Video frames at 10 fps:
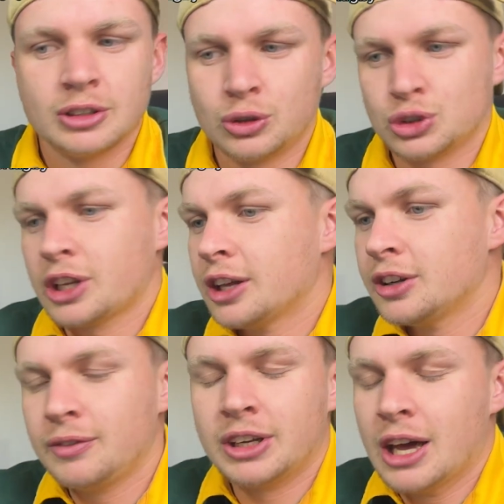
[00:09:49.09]
Because I don't
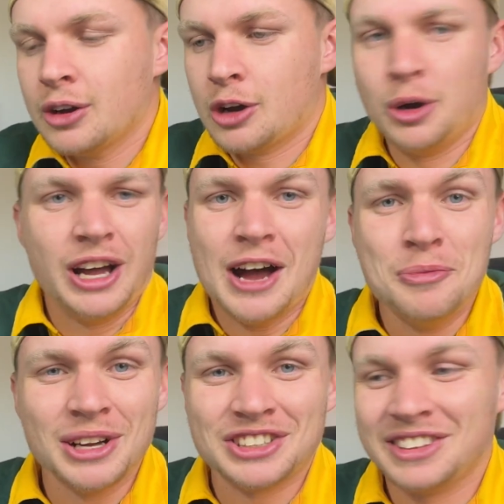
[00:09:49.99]
even know how
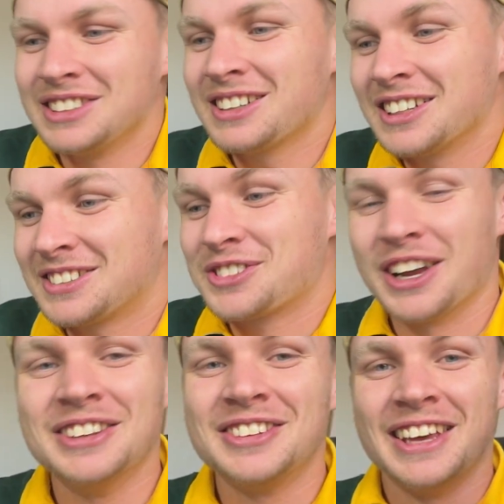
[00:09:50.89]
much these guys
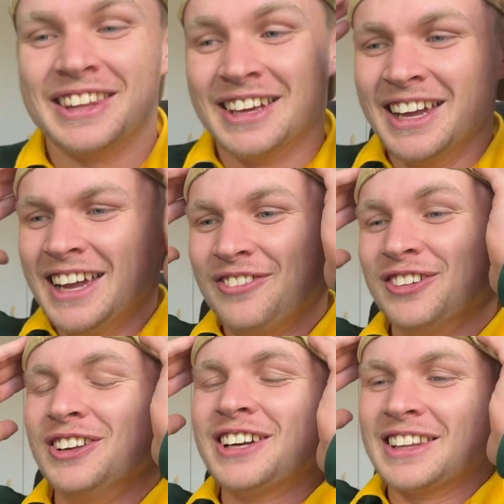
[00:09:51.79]
train together if you
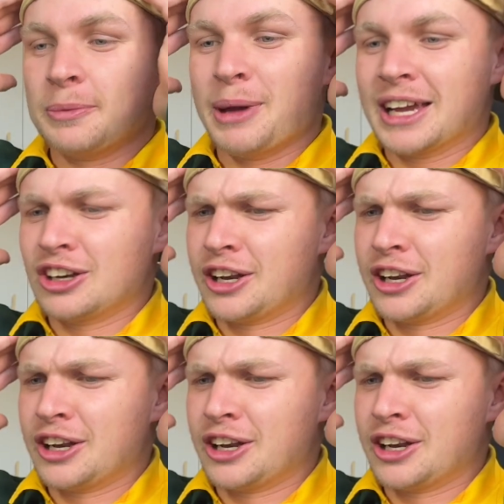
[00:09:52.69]
look at the back line.